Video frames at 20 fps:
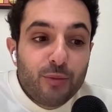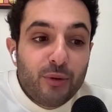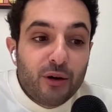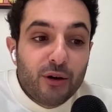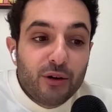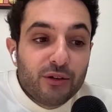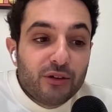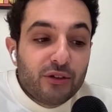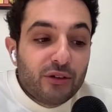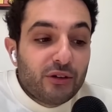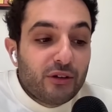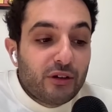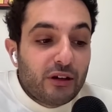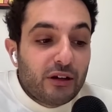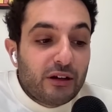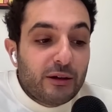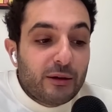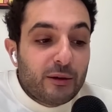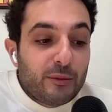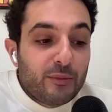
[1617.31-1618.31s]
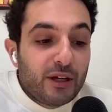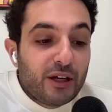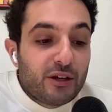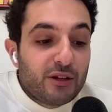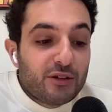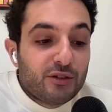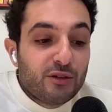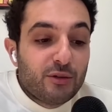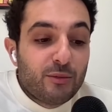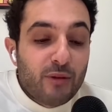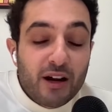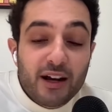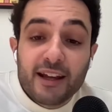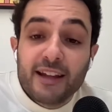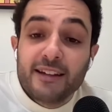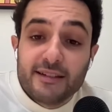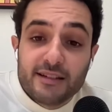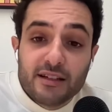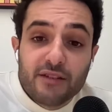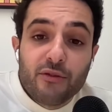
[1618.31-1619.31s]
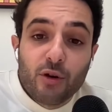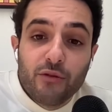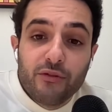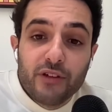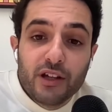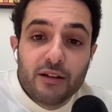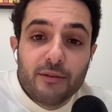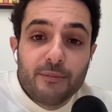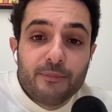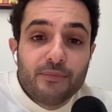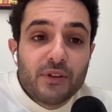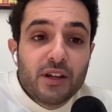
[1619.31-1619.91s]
point, because the market is evolving.